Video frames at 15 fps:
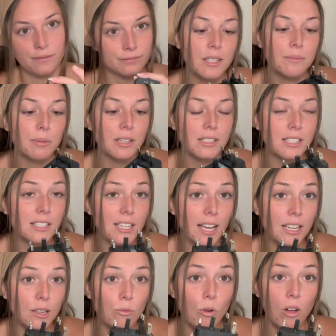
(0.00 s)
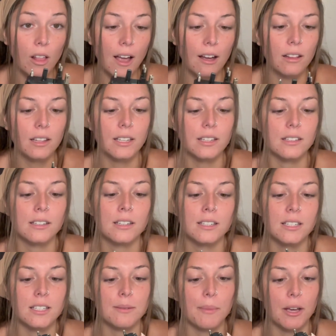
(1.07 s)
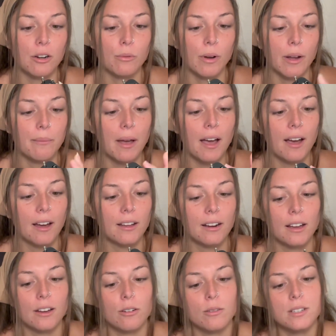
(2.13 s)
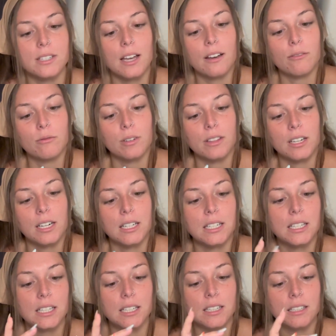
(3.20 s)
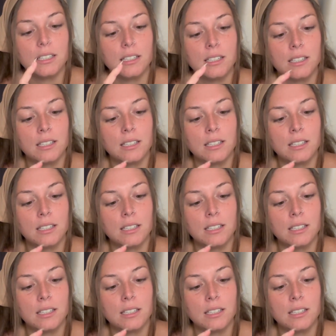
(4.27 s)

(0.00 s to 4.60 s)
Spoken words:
This plugs into any wall outlet. Doesn't matter where I'm at. I always have one that I need.